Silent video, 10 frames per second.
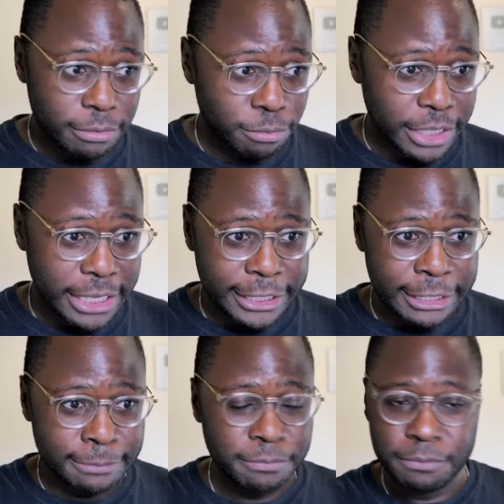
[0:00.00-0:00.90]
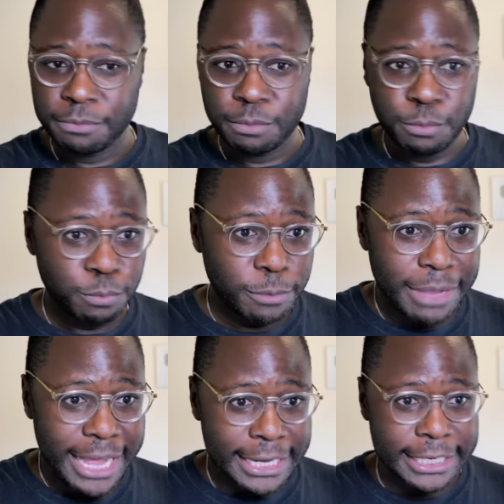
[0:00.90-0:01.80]
with Helium, with
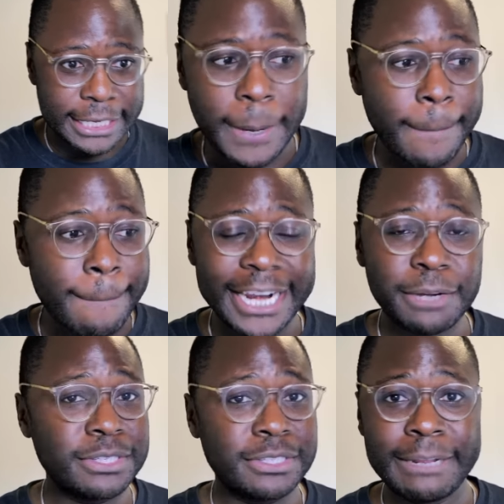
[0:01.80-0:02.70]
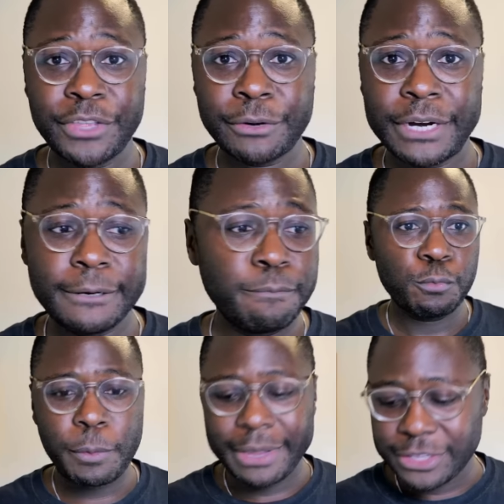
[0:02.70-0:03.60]
Matic. Matic was the same thing, right?
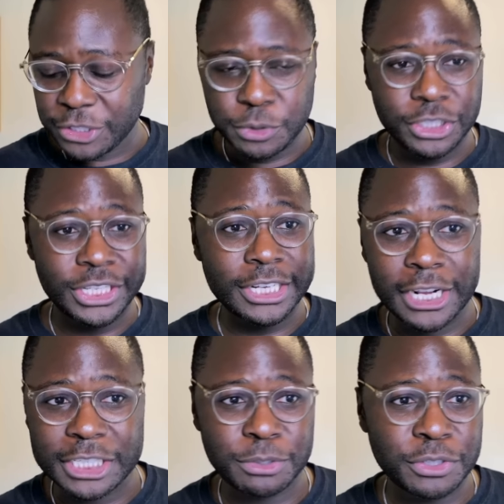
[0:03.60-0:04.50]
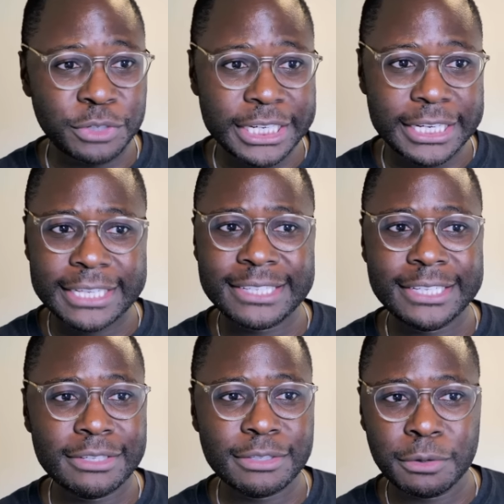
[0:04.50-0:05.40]
We basically knew the technology was great. Its
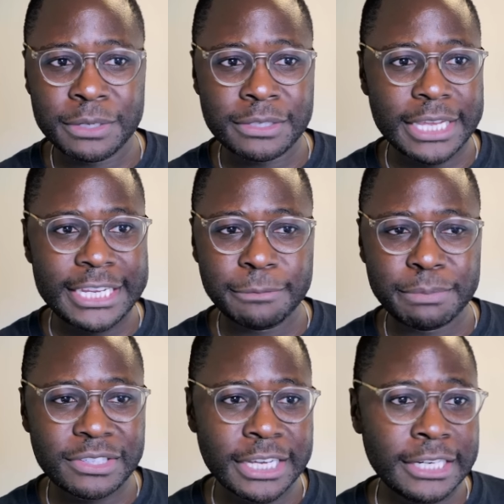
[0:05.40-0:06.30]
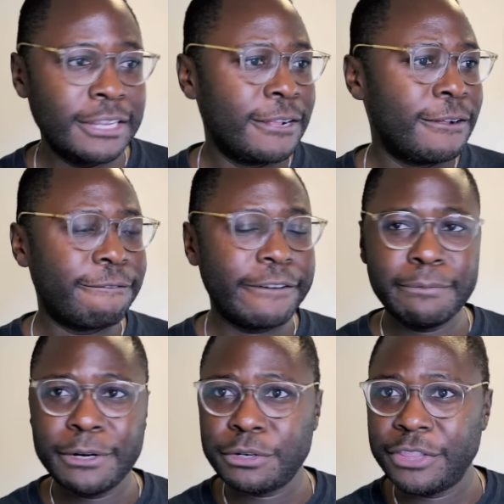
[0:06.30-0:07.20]
tech score was 88%.
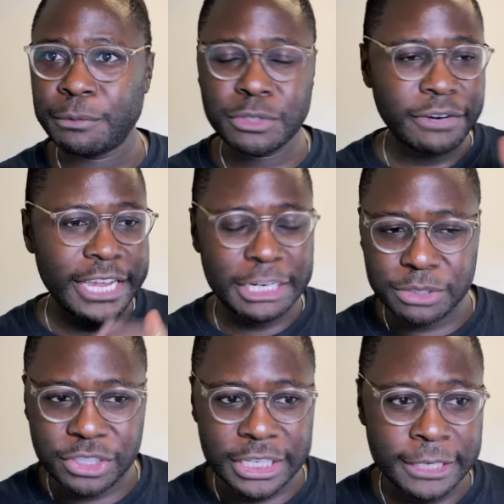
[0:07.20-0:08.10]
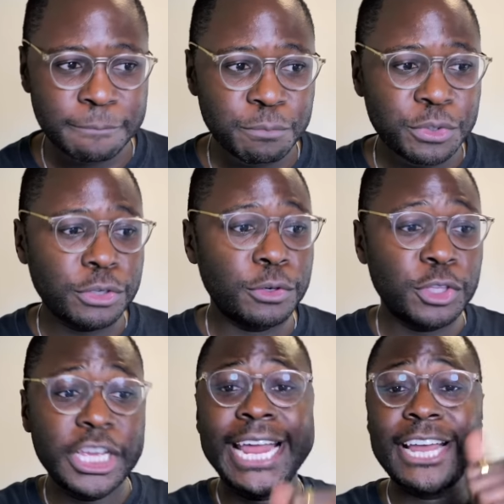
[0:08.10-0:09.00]
Fundamental, I think, was over 80%. So
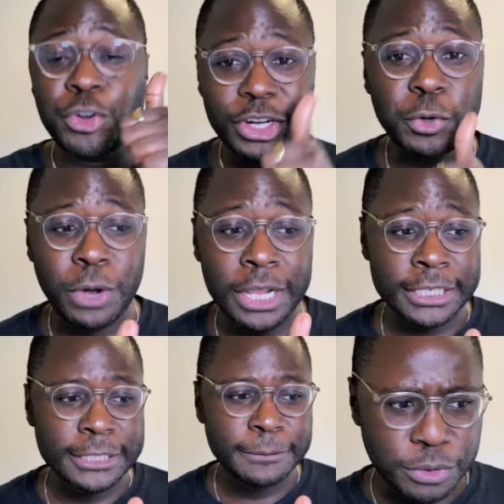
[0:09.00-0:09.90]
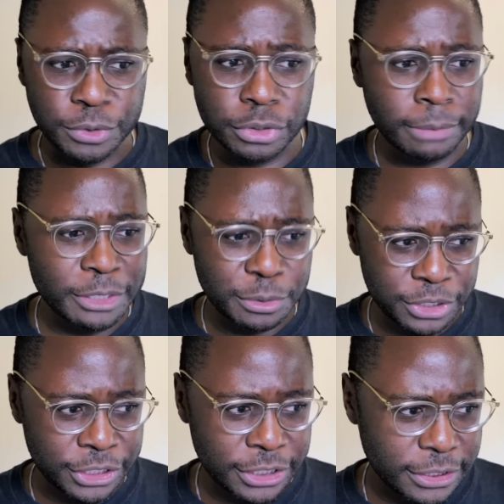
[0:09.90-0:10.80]
it had great quality. Tokenomics were
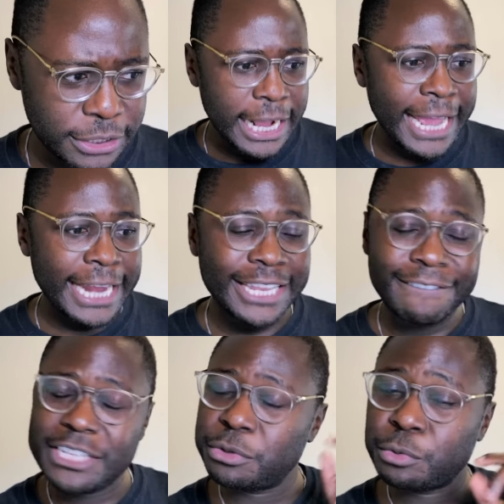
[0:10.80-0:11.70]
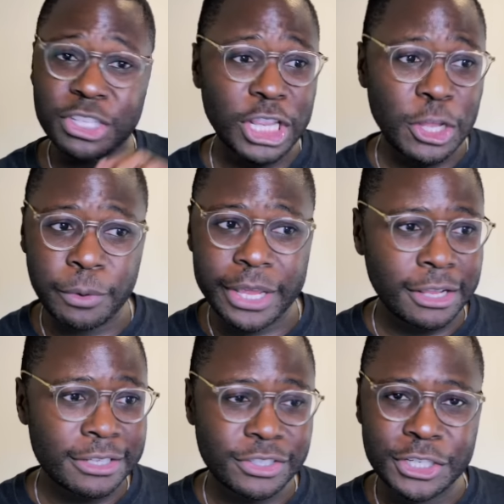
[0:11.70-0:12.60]
good. And the valuation was low. It
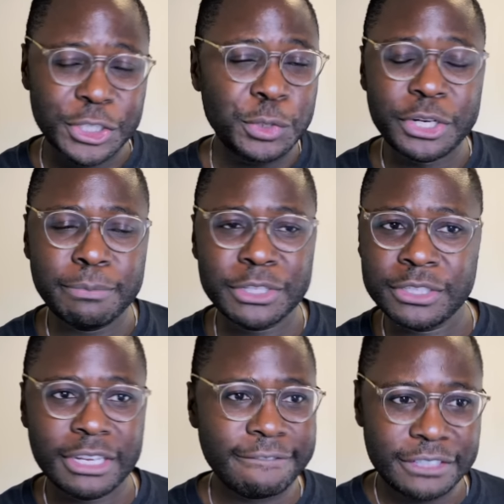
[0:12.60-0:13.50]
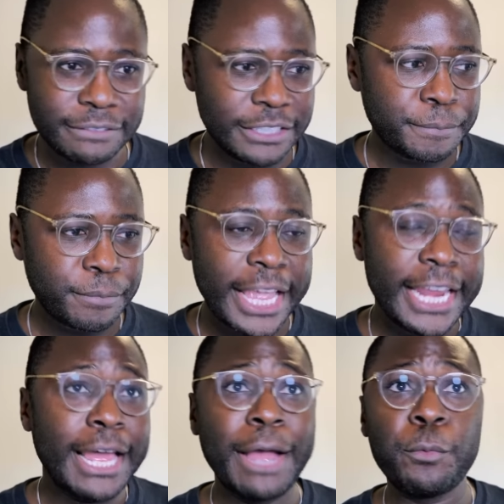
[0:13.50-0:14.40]
launched under 20 million FDV.
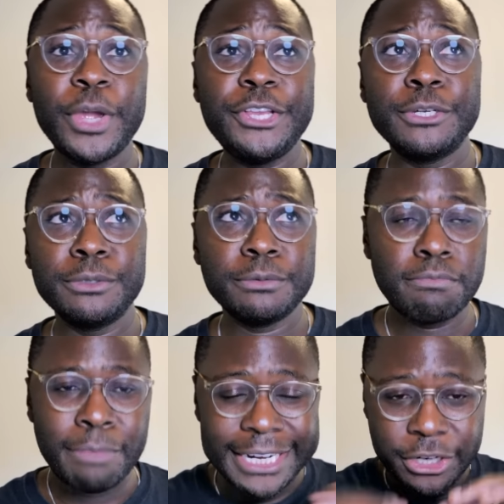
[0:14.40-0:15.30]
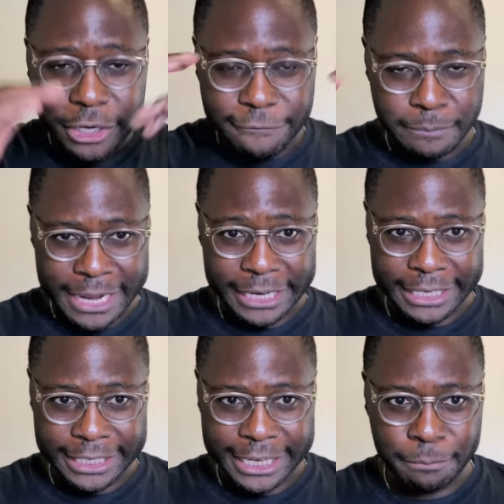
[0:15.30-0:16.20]
And we knew my target for Matic at
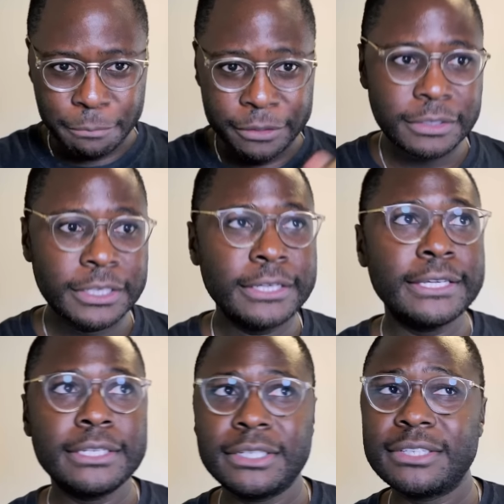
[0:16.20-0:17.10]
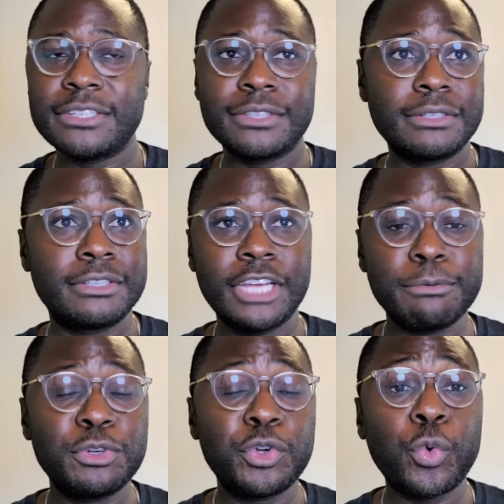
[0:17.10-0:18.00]
the time was this is a
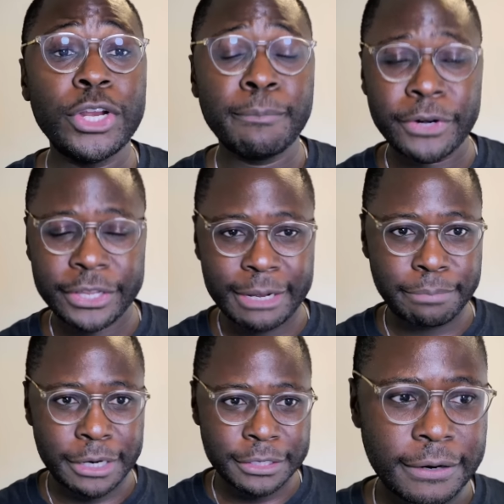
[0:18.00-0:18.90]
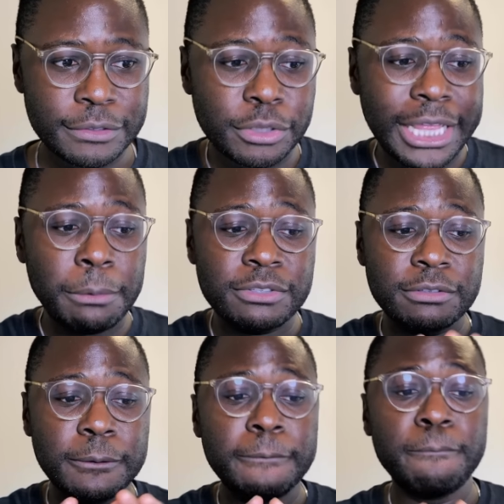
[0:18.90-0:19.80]
top 20 market cap project. So that was
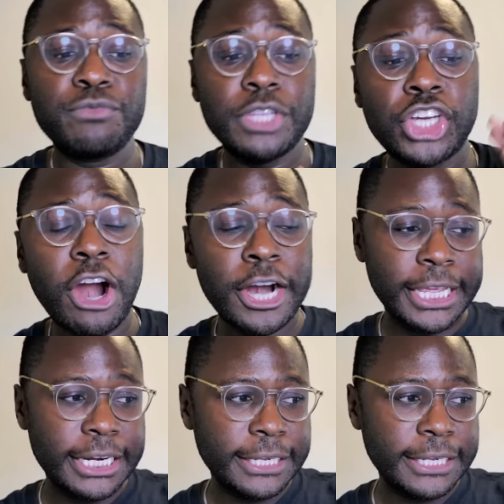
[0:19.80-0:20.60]
the target.